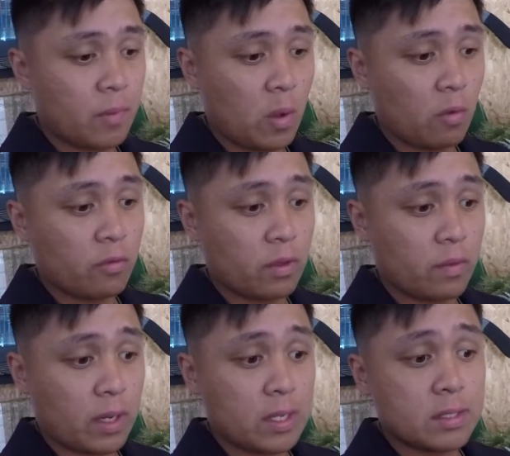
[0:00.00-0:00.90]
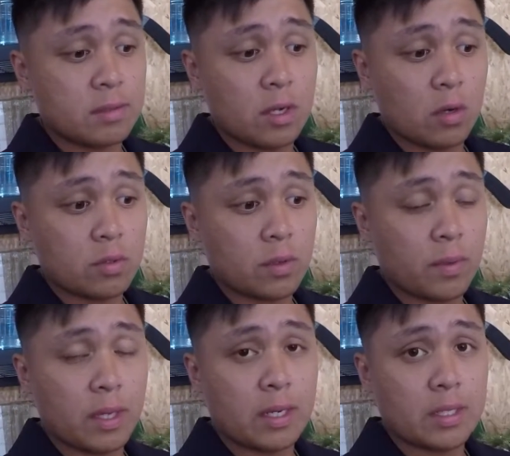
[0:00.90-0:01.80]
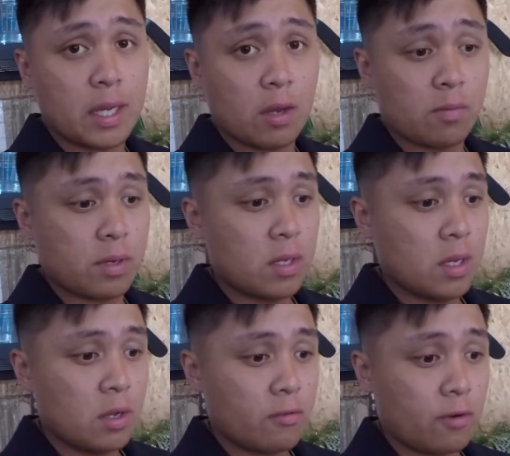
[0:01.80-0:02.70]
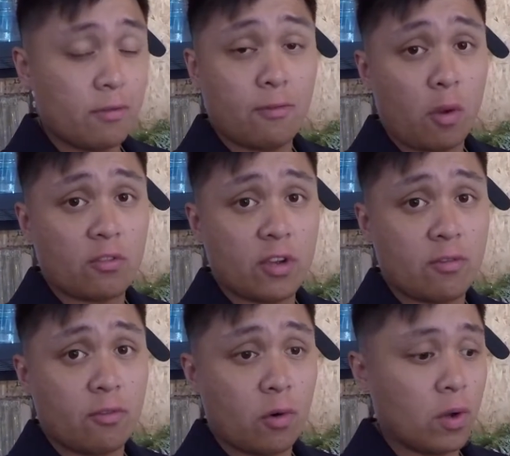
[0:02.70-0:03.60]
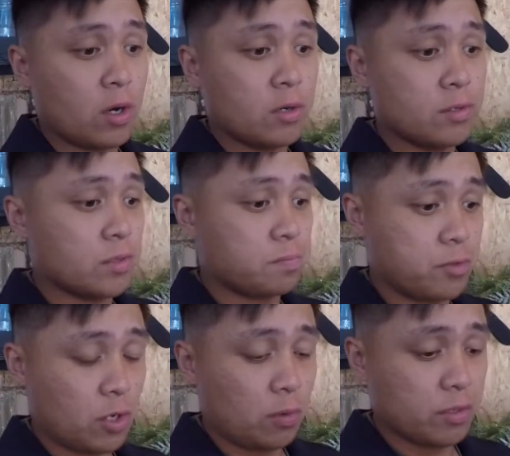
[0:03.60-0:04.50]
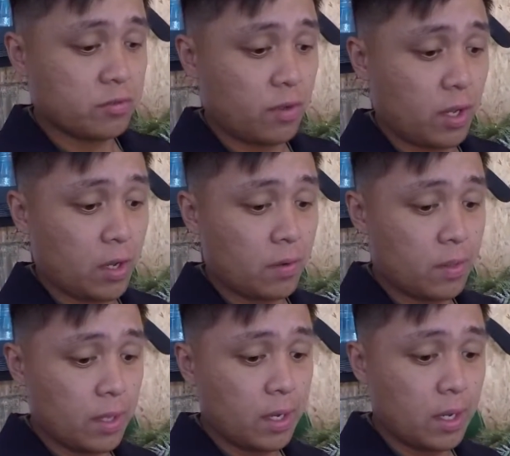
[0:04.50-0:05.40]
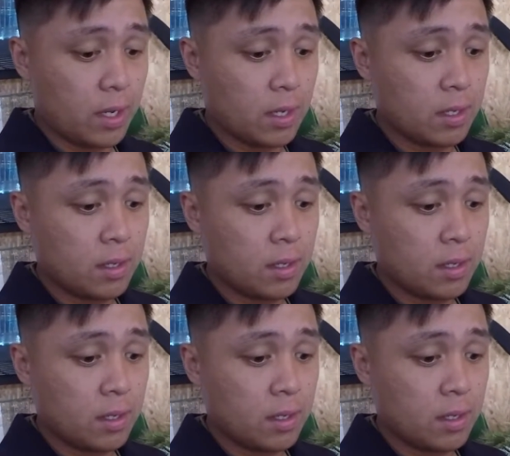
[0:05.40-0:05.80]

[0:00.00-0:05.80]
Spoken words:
hopefully if you guys know someone that needs help for a 4th gen 4runner, just show them this video, and then